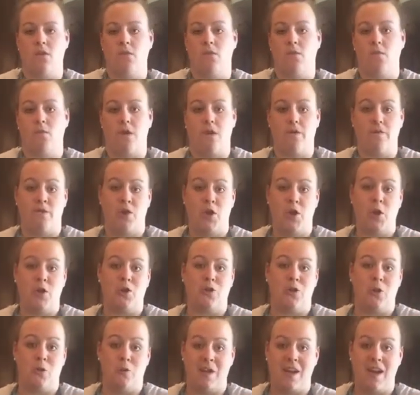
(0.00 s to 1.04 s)
wherever you're
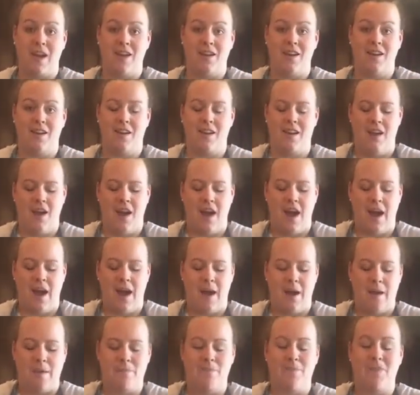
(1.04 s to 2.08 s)
located.
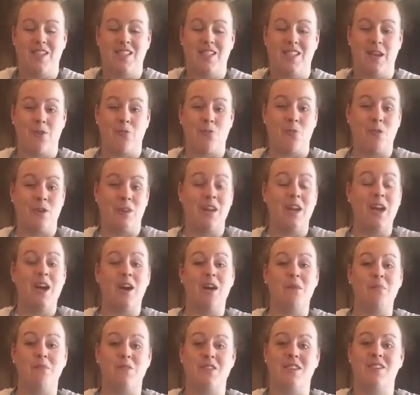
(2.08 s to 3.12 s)
This can really
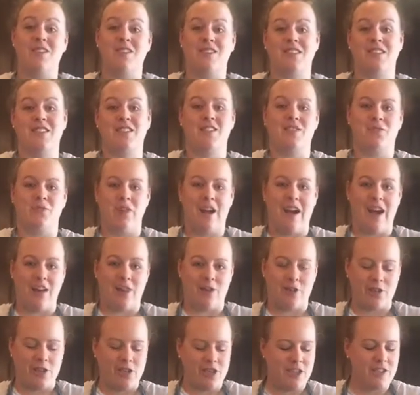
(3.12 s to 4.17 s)
help with your seasonal
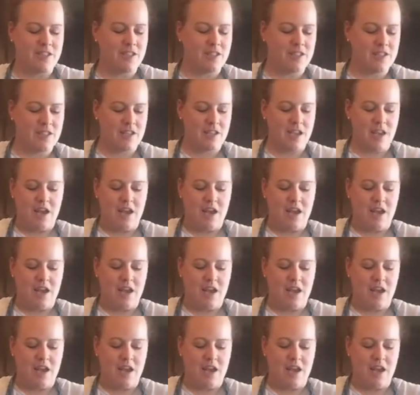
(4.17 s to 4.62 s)
allergies.